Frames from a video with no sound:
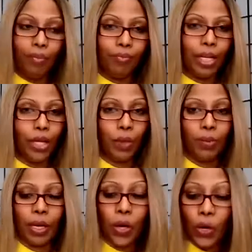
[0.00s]
It could
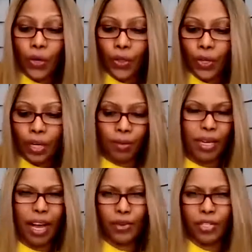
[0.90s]
be Earth, it could be
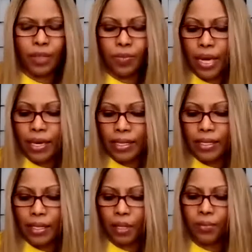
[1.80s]
outer space,
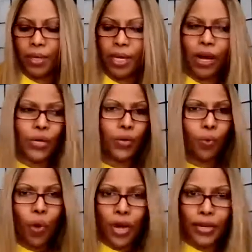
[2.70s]
it could be
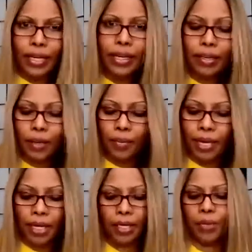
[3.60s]
underwater kingdom,
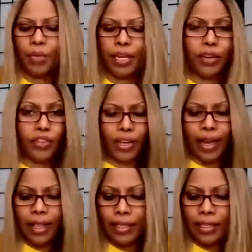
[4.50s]
it could be another
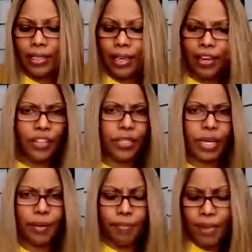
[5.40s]
galaxy, another
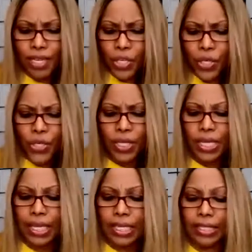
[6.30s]
dimension,
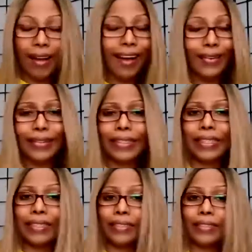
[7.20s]
an
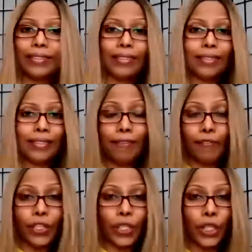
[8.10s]
entirely
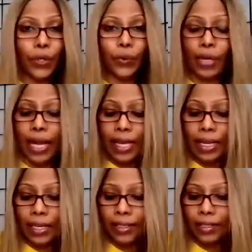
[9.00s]
different
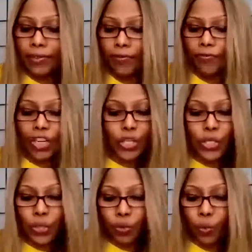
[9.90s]
created
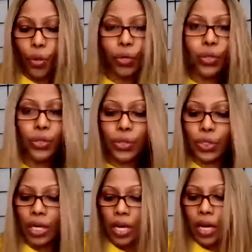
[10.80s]
fictional world
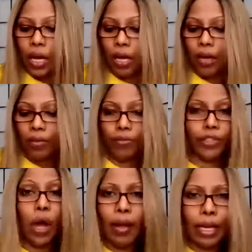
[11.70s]
of
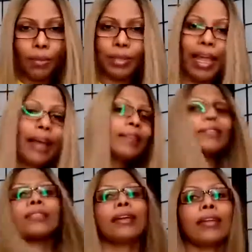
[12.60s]
talking
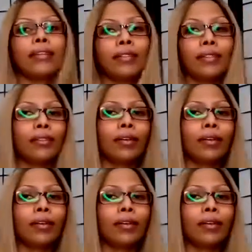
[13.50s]
plants and